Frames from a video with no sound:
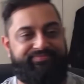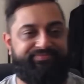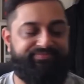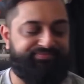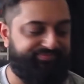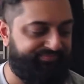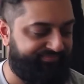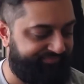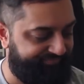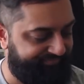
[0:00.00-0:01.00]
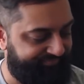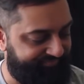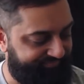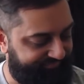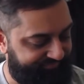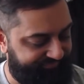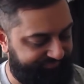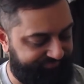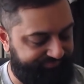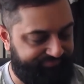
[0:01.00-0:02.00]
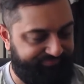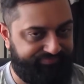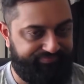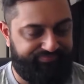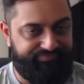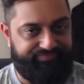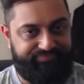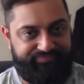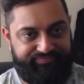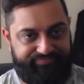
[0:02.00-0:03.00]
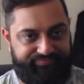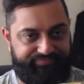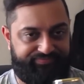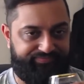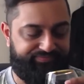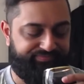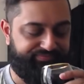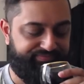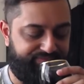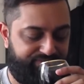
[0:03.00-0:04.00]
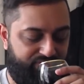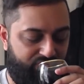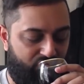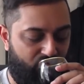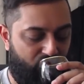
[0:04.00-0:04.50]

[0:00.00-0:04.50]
No one is speaking in this clip.